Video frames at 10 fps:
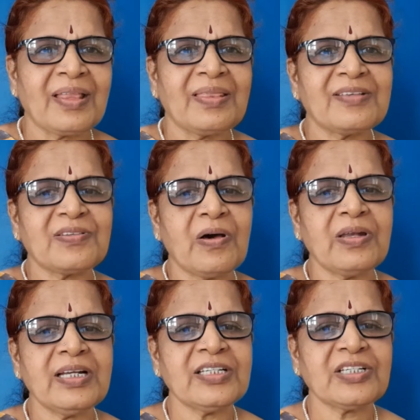The
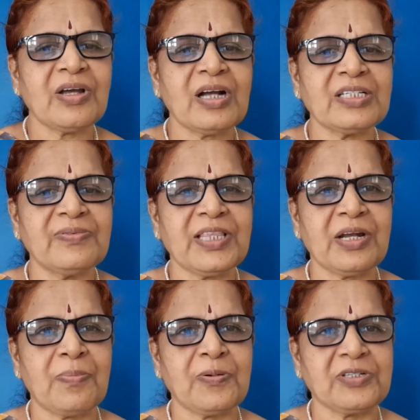sonnet starts with
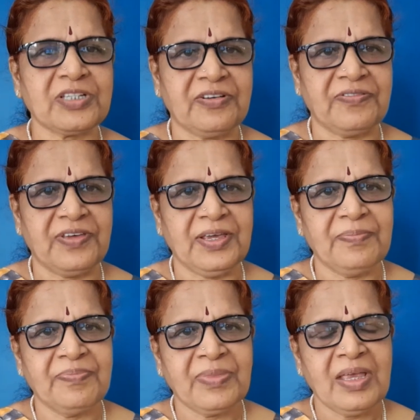an apostrophe,
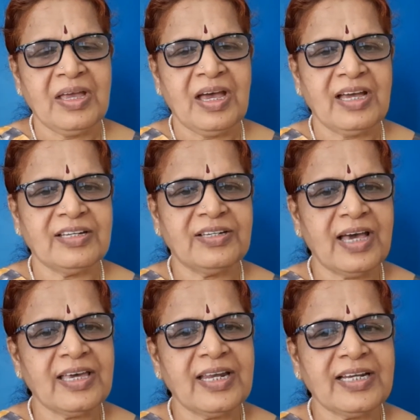a
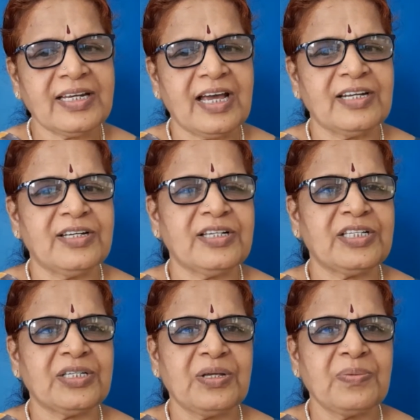direct
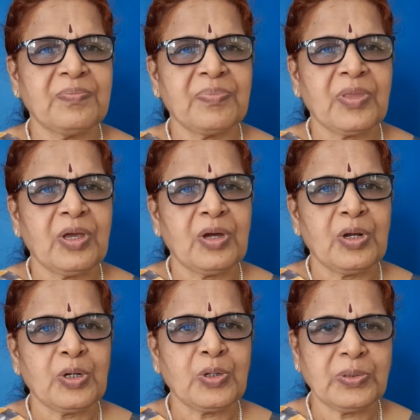address
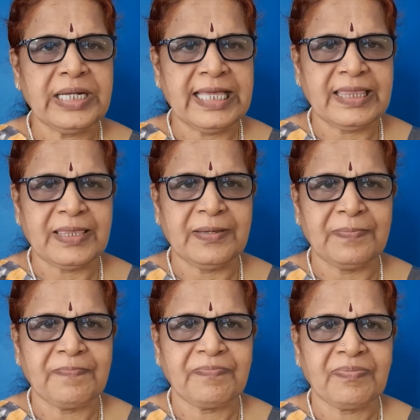to death
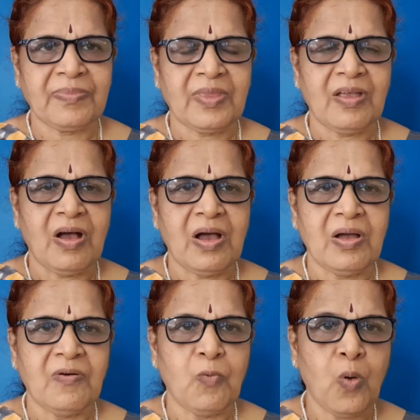
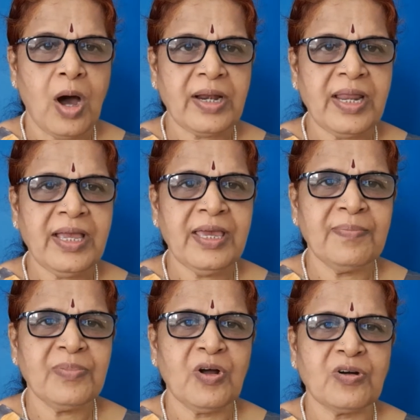warning
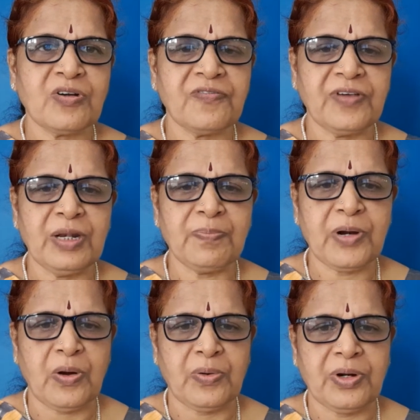him not to feel
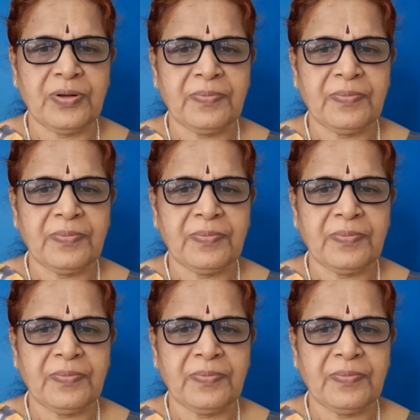proud.